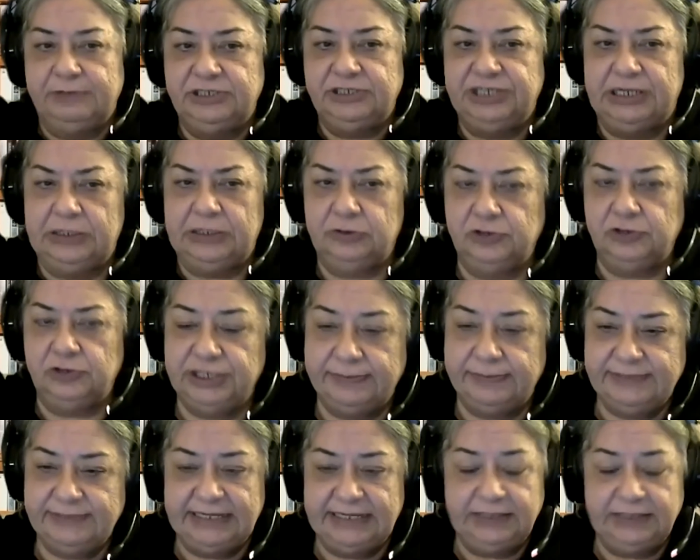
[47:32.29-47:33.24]
Ceylan Hocam
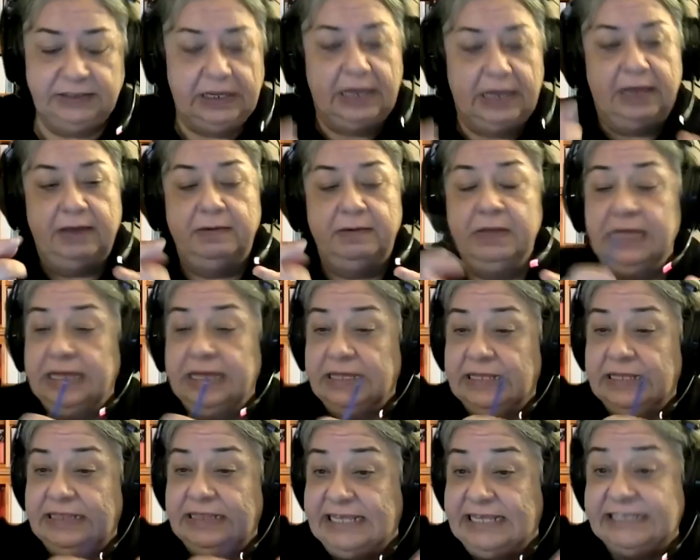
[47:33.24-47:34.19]
said
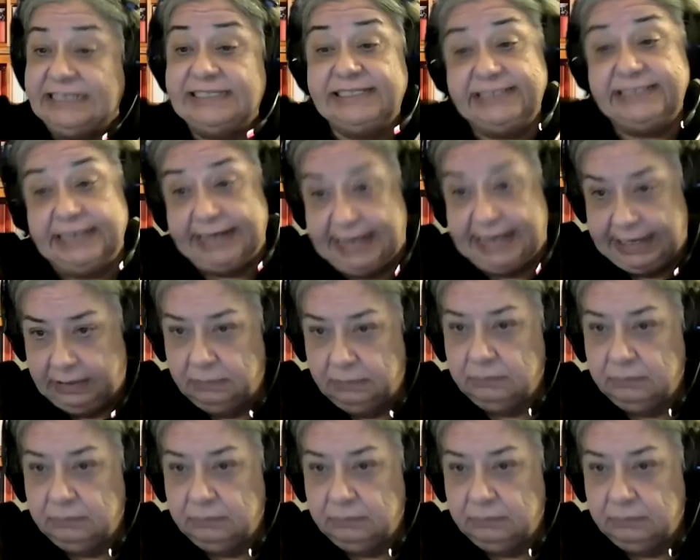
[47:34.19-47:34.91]
listening